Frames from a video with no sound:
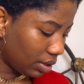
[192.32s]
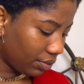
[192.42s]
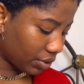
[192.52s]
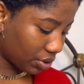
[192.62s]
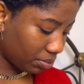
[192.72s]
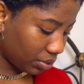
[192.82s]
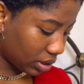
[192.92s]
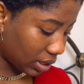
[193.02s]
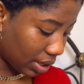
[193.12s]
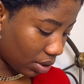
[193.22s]
for some
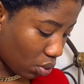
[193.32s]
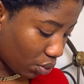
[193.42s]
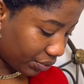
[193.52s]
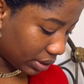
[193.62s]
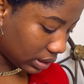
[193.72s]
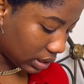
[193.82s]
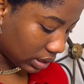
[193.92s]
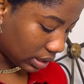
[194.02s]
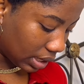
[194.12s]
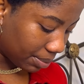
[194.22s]
reason i
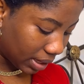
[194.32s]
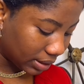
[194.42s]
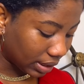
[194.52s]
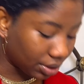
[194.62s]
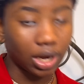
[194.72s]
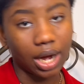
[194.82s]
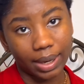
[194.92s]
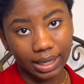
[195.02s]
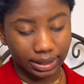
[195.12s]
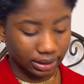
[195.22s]
overdid them and they're not how i
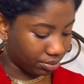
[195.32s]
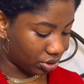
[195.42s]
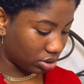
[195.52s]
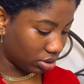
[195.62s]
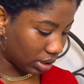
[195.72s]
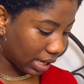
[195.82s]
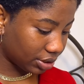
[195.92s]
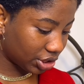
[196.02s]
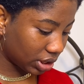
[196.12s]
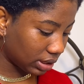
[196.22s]
like them to look i
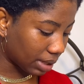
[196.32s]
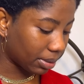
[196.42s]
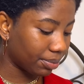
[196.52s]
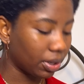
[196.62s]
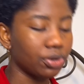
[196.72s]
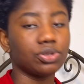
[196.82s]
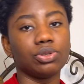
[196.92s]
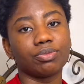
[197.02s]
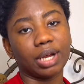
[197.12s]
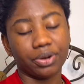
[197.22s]
usually like my brows to
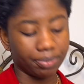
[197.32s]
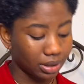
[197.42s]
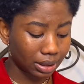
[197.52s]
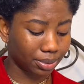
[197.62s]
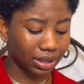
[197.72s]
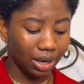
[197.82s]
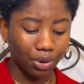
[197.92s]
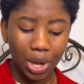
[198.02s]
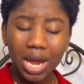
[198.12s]
look microbladed but now